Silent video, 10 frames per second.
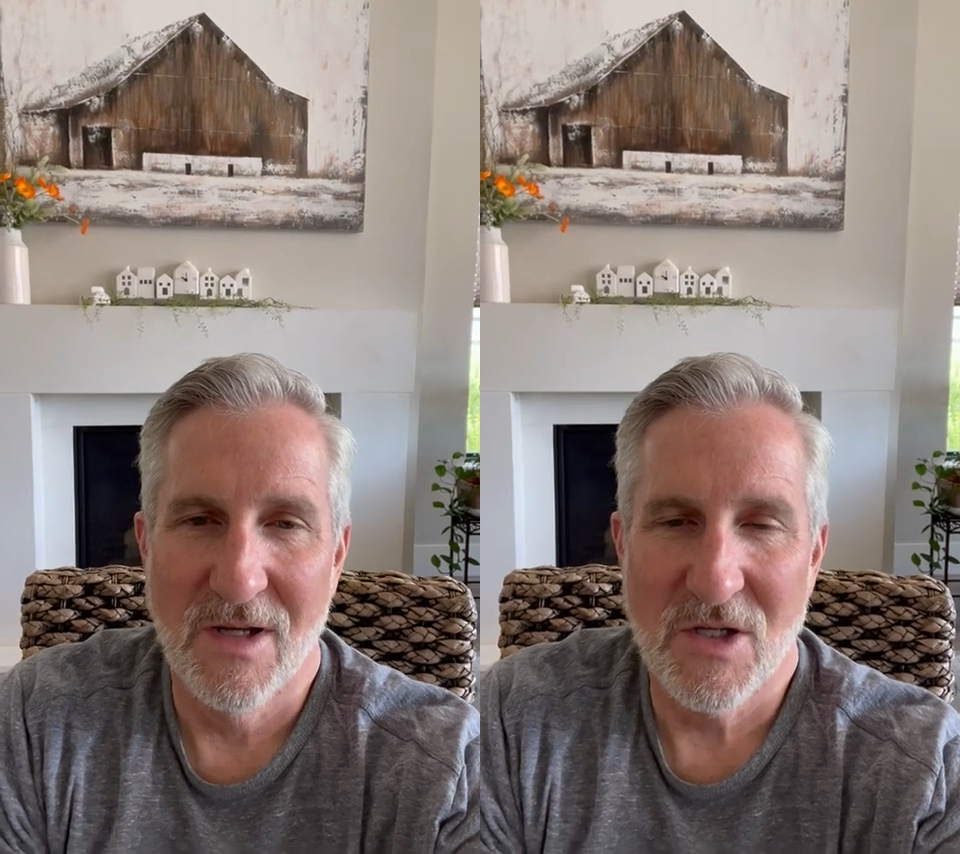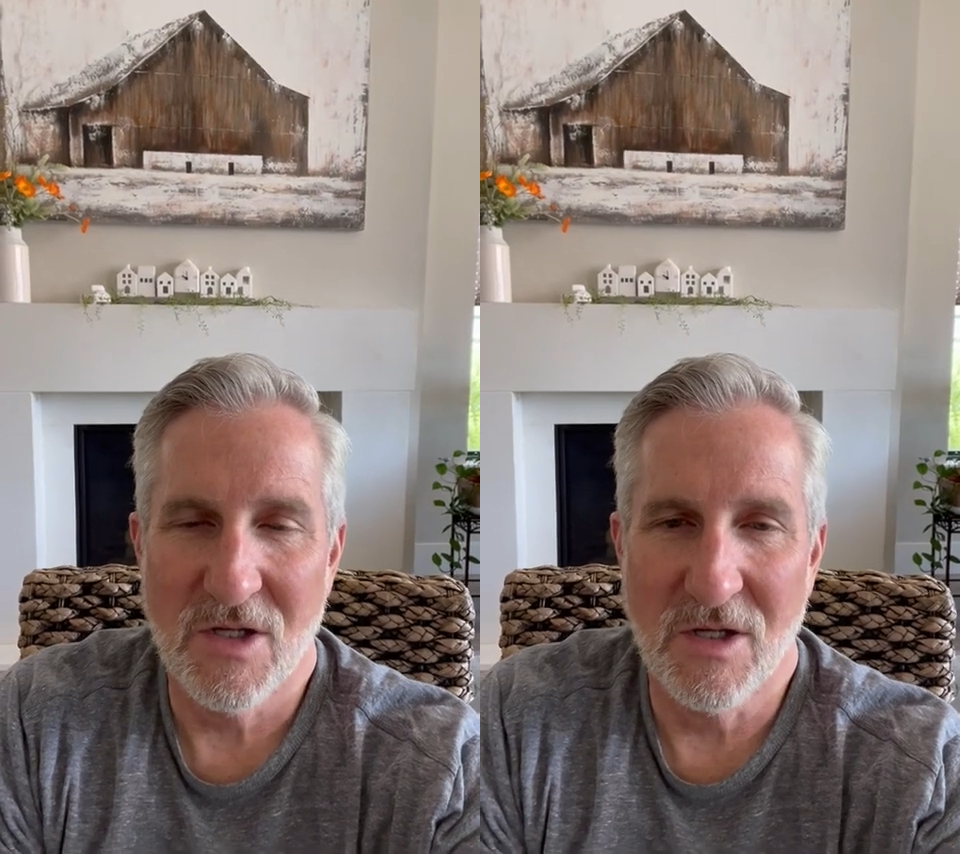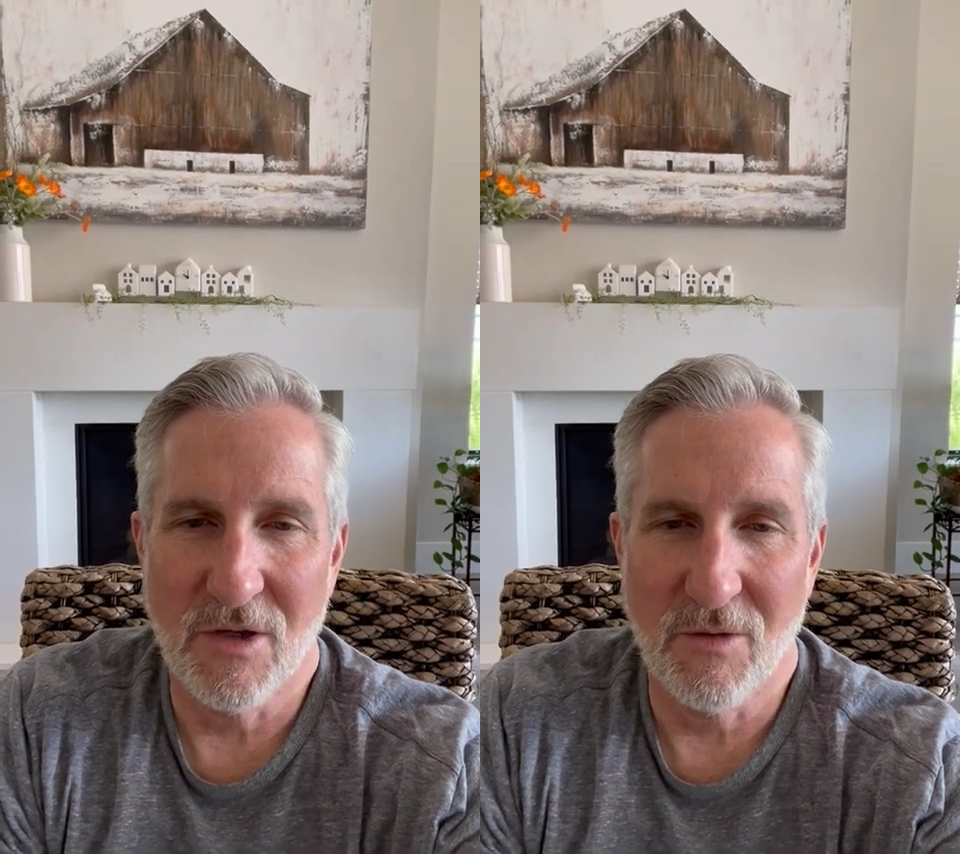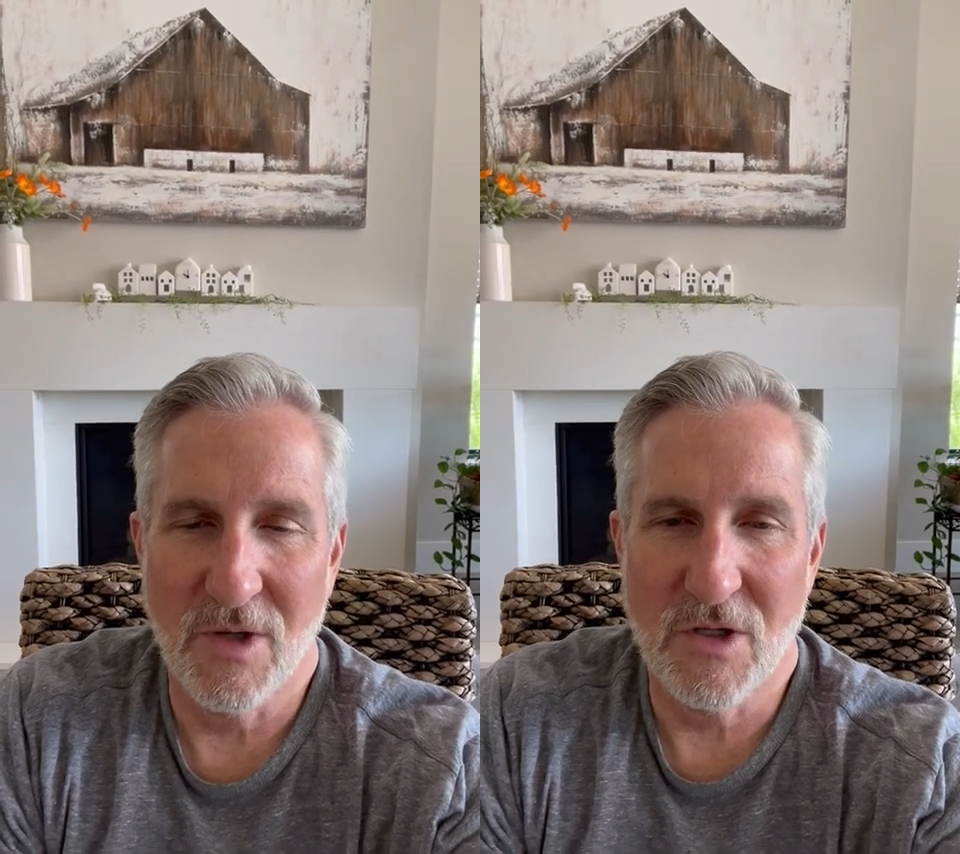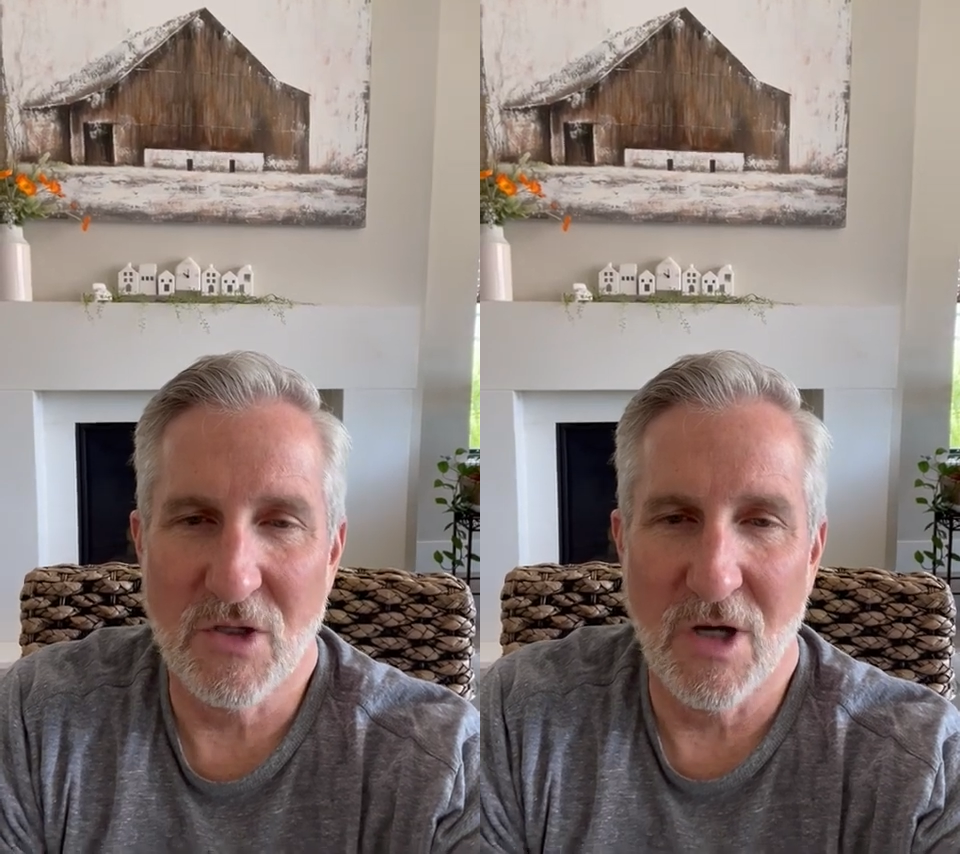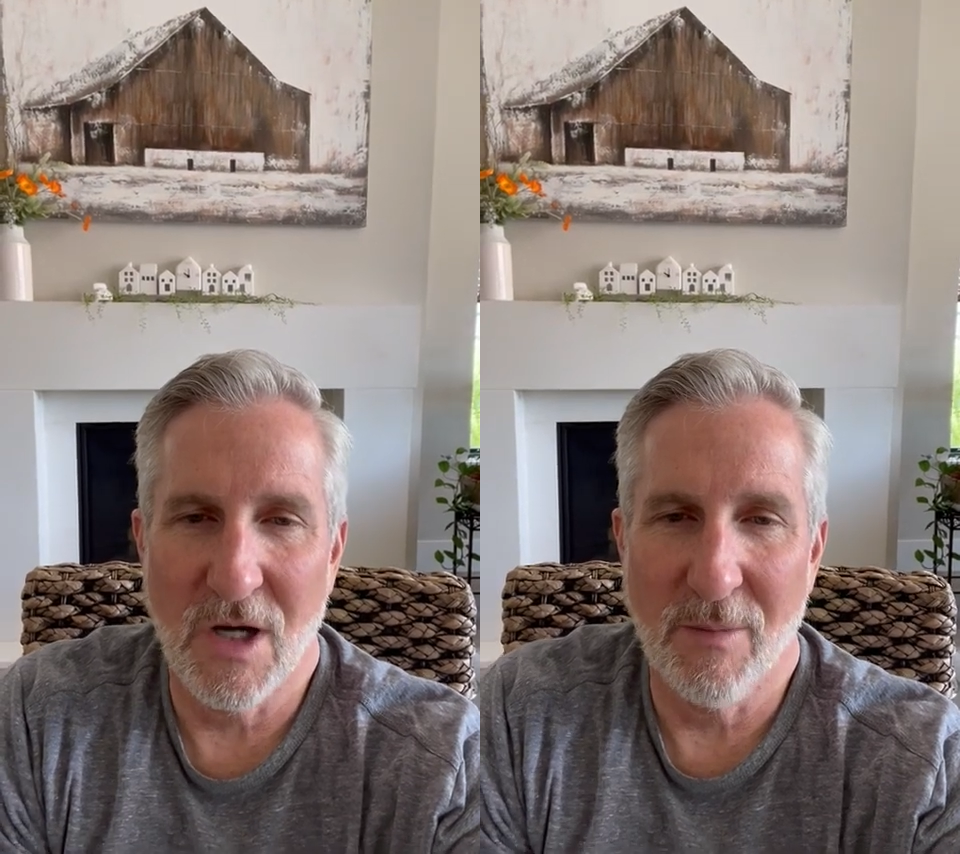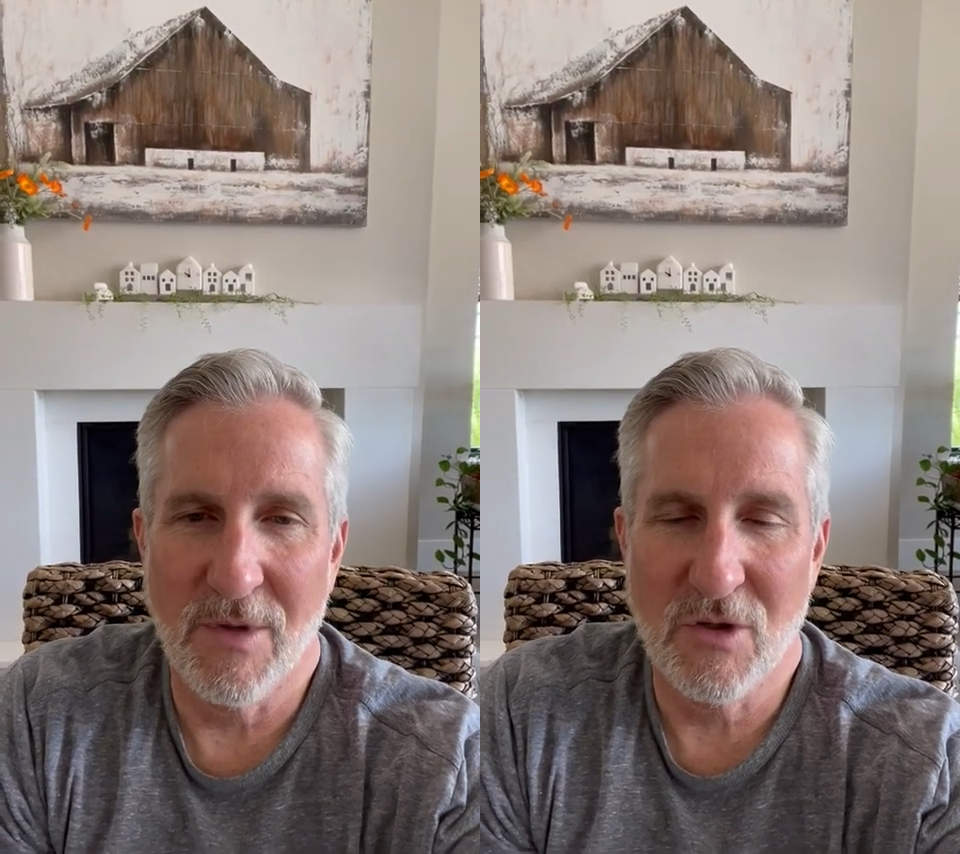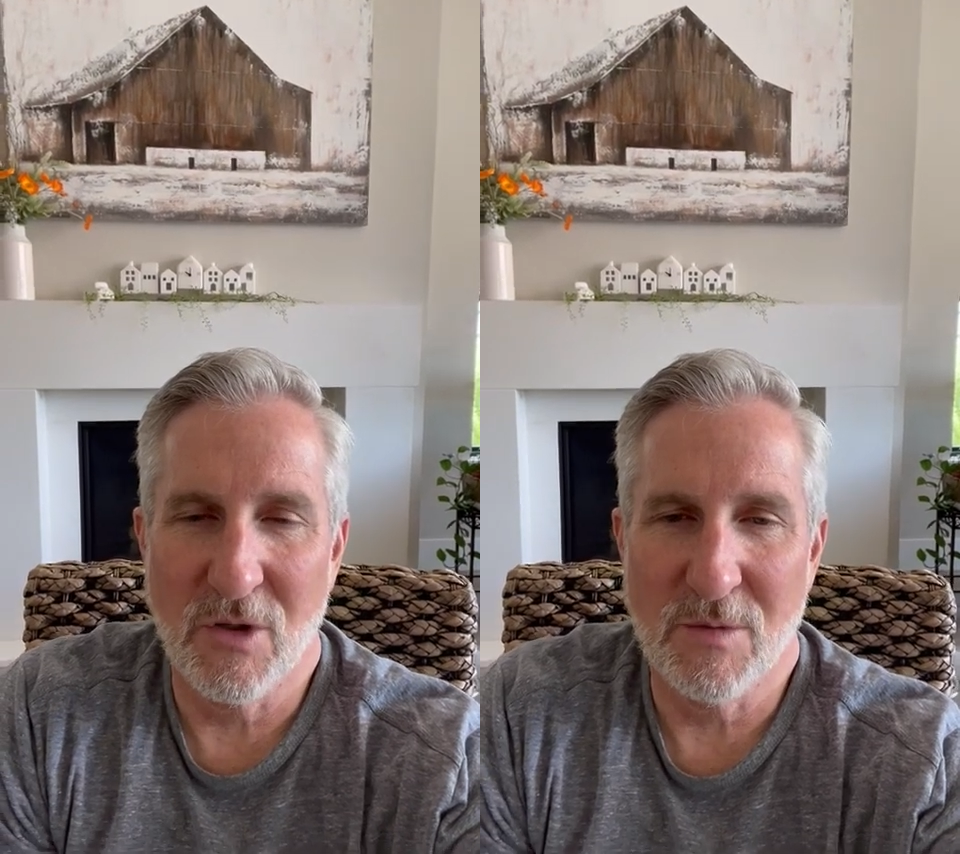She did a great job
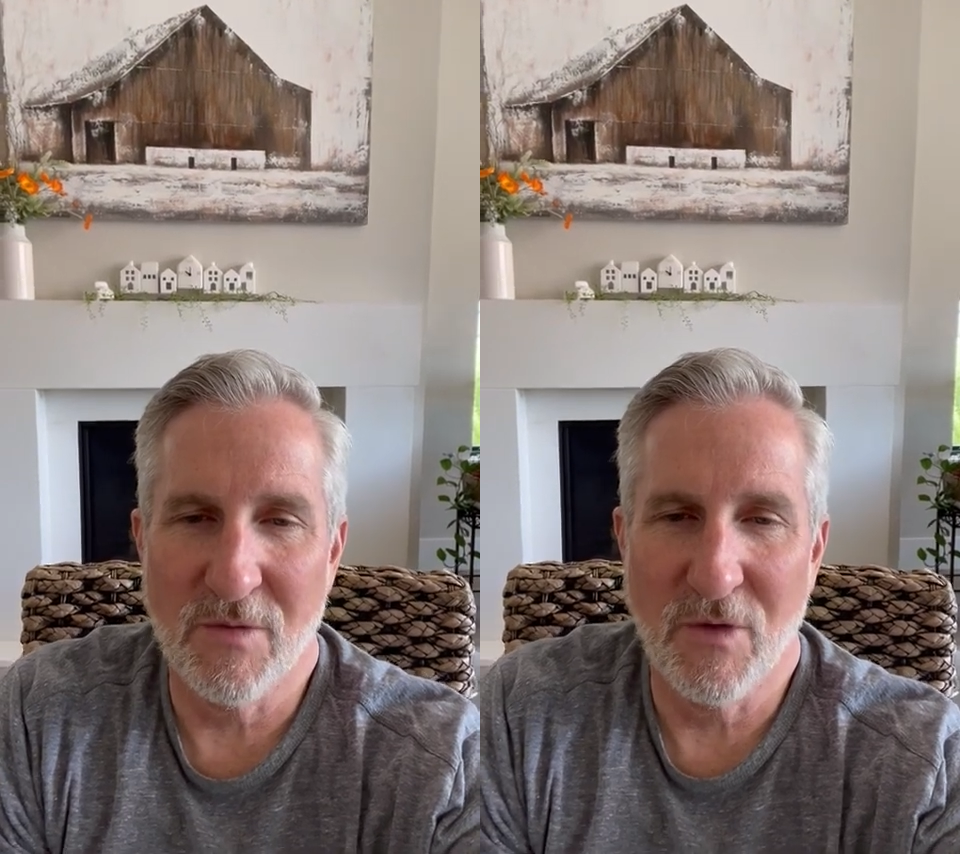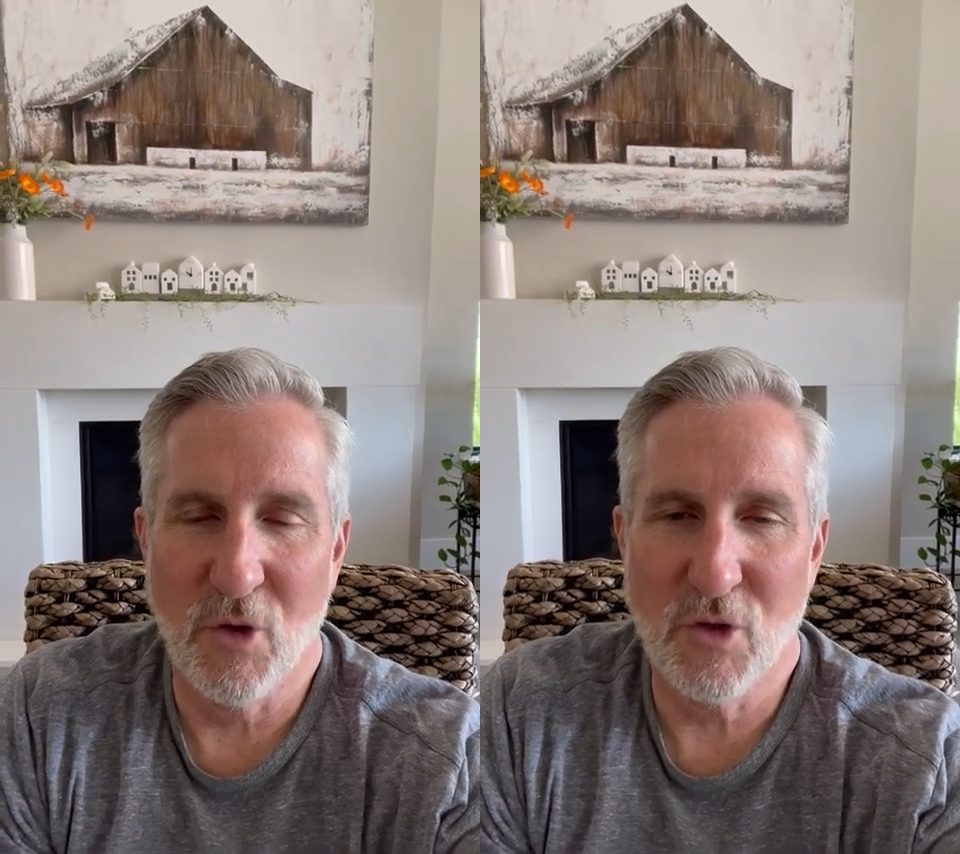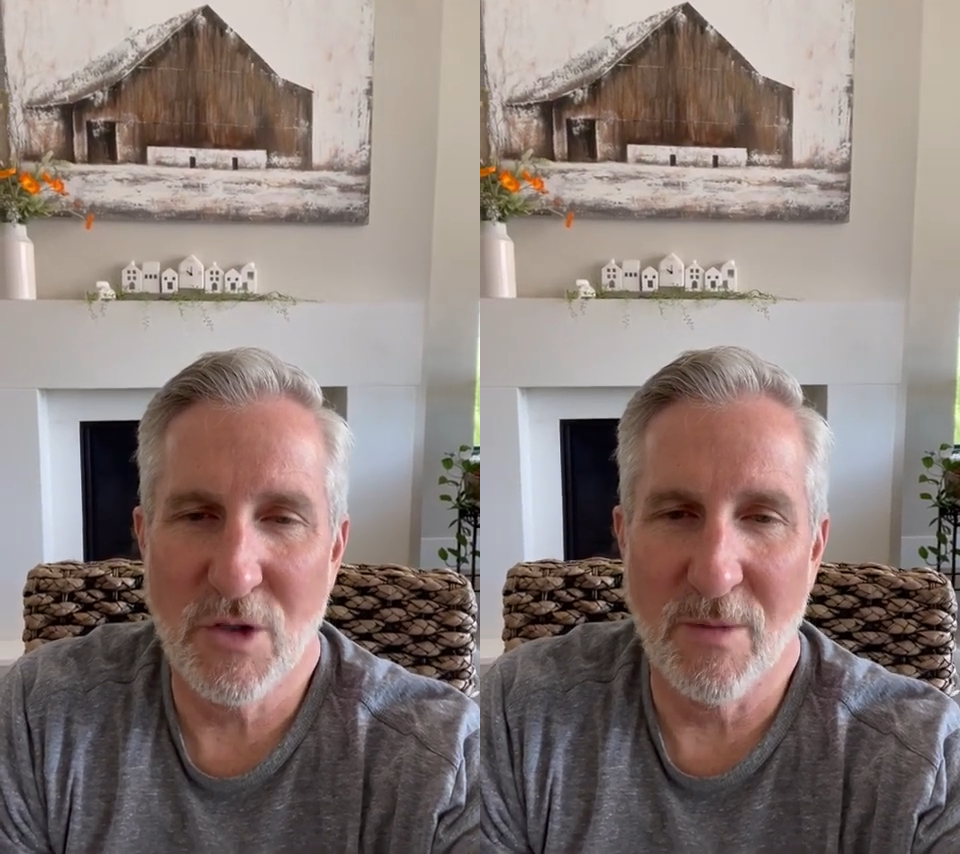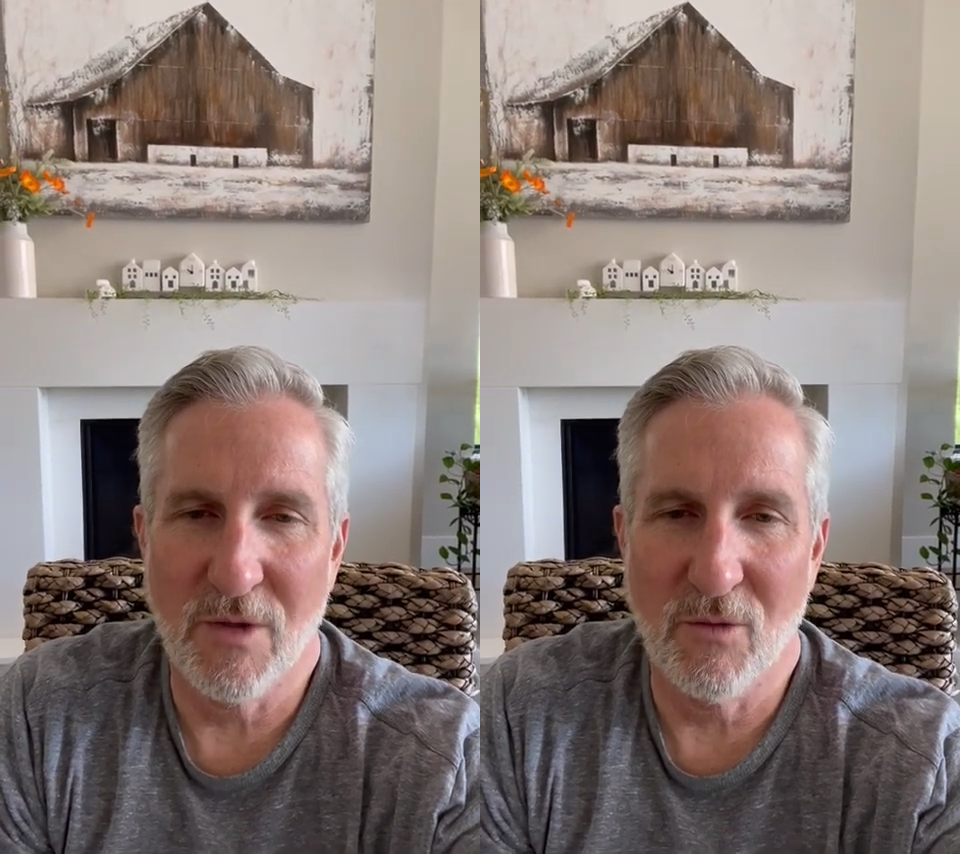in terms of coaching me